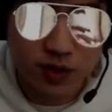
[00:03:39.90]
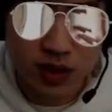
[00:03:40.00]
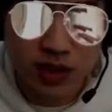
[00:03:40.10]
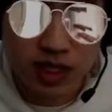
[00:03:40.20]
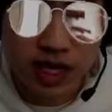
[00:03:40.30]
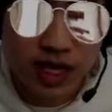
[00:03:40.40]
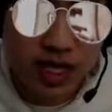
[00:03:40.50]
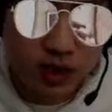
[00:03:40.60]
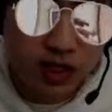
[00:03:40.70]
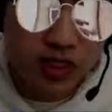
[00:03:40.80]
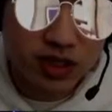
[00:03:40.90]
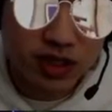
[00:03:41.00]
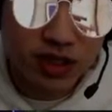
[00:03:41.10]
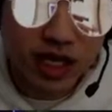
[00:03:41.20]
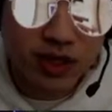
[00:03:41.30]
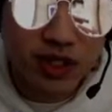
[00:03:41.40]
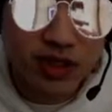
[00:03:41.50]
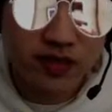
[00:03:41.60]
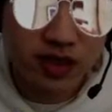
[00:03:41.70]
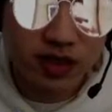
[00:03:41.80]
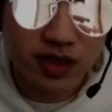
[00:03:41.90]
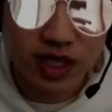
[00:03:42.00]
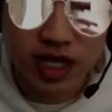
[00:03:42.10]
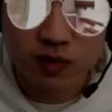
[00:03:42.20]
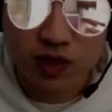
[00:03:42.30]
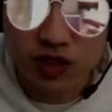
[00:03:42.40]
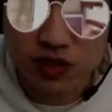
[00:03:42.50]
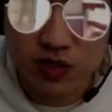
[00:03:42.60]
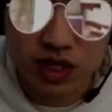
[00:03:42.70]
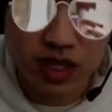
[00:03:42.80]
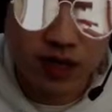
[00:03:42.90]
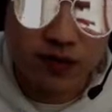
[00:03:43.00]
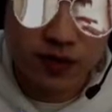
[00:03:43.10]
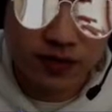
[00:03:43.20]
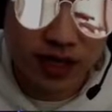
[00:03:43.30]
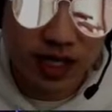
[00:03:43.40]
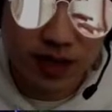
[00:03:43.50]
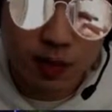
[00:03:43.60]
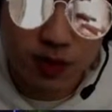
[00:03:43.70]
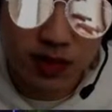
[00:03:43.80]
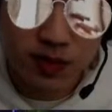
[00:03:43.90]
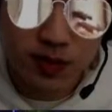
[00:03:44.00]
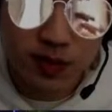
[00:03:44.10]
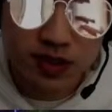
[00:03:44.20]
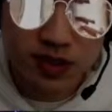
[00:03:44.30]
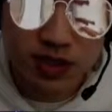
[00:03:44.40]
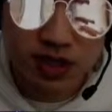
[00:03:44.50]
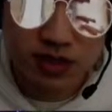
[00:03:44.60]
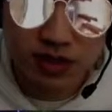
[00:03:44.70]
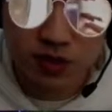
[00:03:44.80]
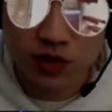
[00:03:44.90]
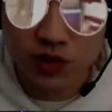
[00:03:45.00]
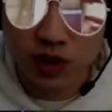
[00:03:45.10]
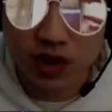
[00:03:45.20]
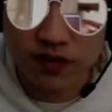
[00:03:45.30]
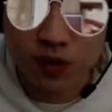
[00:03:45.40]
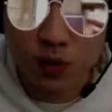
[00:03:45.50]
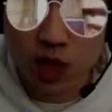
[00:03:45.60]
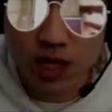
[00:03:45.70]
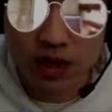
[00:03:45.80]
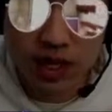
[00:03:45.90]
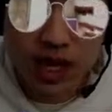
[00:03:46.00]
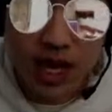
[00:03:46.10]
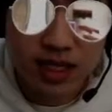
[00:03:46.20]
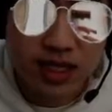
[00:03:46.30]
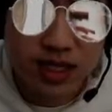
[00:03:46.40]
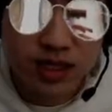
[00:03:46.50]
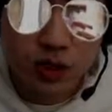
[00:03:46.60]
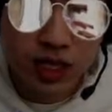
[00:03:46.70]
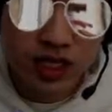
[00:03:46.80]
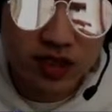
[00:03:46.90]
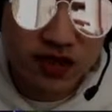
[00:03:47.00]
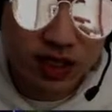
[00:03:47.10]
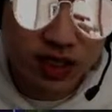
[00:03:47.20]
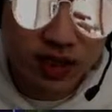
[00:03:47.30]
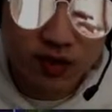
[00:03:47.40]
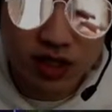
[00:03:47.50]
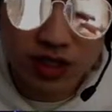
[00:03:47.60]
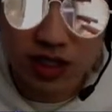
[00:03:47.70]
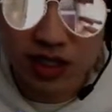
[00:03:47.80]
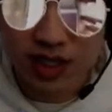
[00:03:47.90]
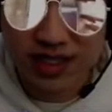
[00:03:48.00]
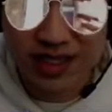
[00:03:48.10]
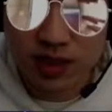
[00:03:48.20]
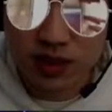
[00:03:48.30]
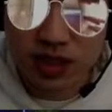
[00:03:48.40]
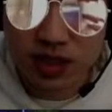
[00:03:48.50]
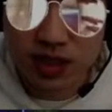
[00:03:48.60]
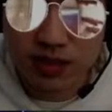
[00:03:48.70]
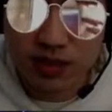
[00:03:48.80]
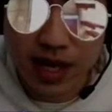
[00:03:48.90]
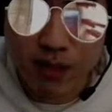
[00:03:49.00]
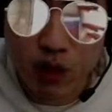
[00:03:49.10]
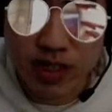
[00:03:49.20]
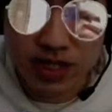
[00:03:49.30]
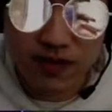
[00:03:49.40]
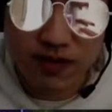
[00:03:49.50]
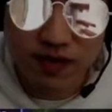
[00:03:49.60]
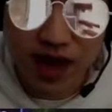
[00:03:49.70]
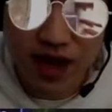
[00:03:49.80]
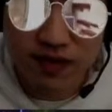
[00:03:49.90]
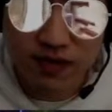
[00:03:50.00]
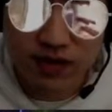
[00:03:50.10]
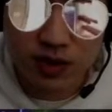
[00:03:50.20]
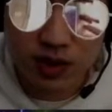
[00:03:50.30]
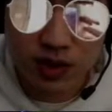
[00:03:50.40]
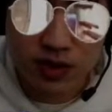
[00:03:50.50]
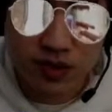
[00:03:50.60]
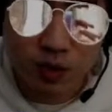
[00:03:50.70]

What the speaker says: build. Increase the area of the grenade, which is really helpful for hitting more people, synergizes with your level 1. And the duration of the healing reduction gets increased by 0.75, so it goes from